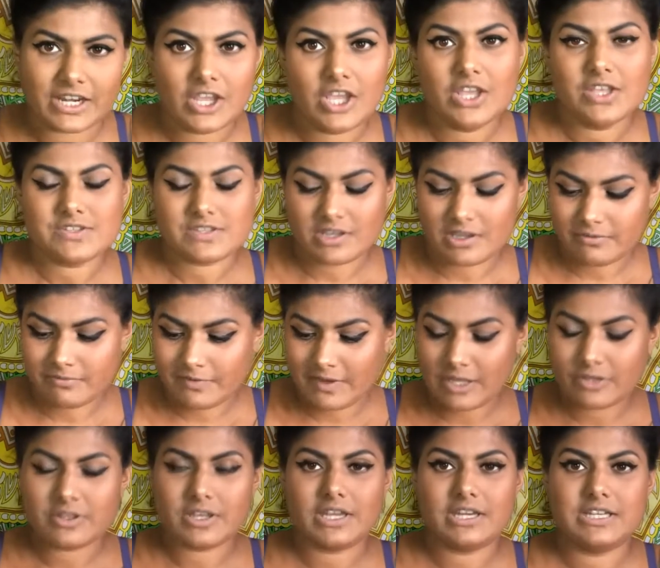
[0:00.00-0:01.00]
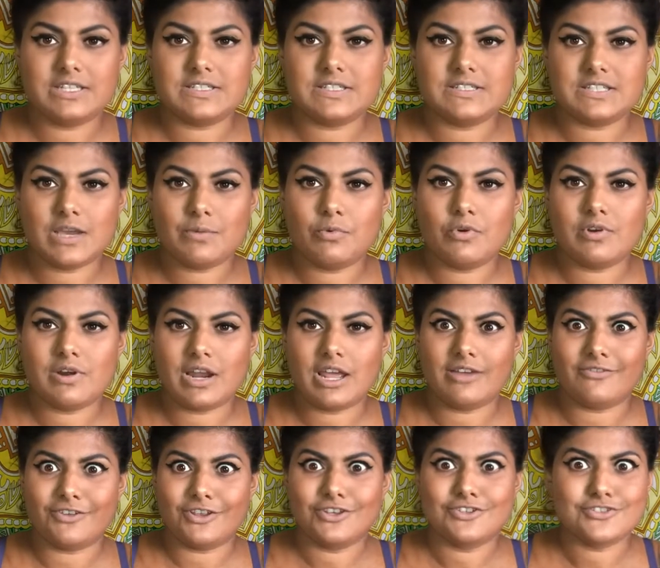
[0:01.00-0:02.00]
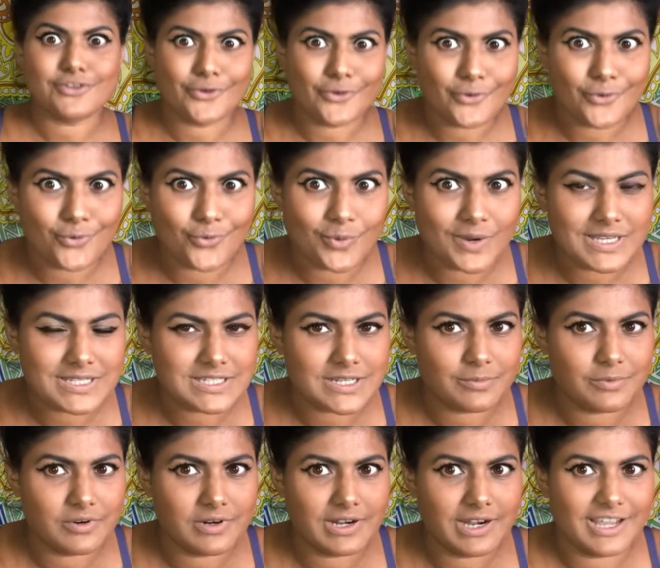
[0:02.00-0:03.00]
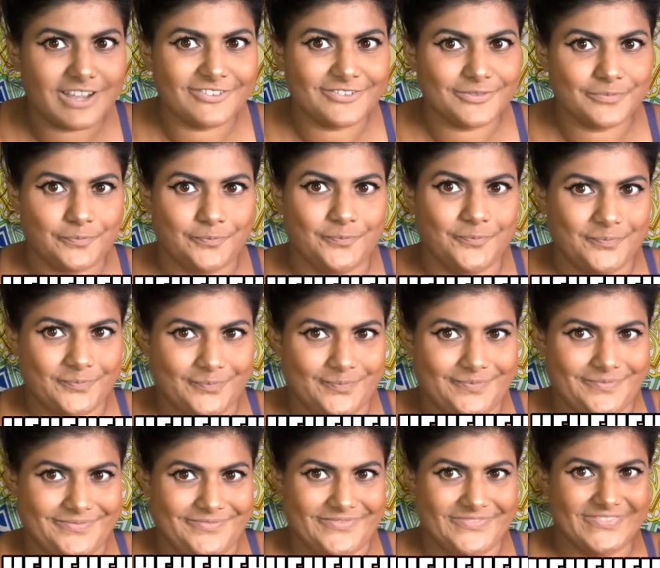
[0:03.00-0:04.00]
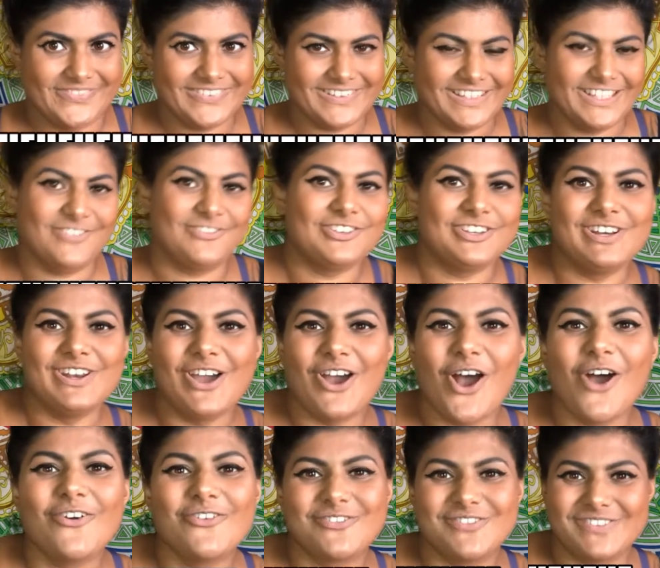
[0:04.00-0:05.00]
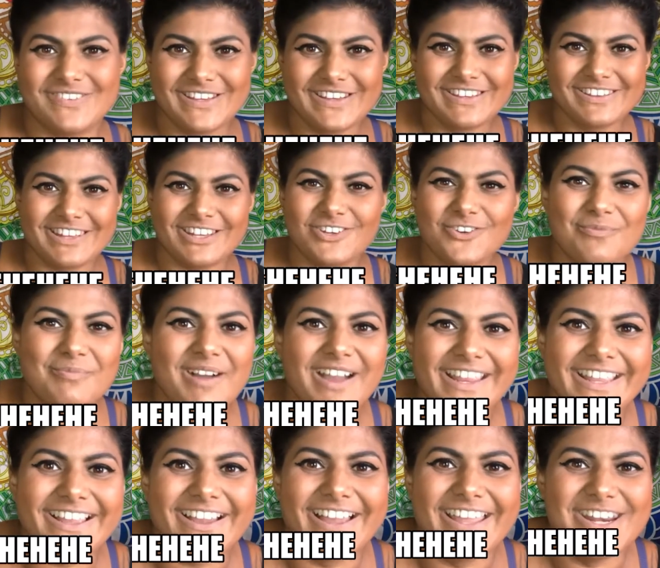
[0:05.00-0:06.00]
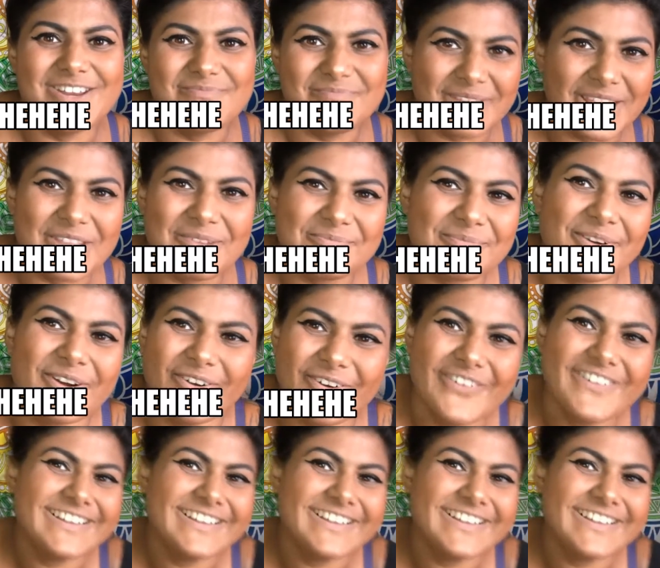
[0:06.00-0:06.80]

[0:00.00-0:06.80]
So I found that I need to double glove. So always double glove. If you laughed, then you're my kind of people.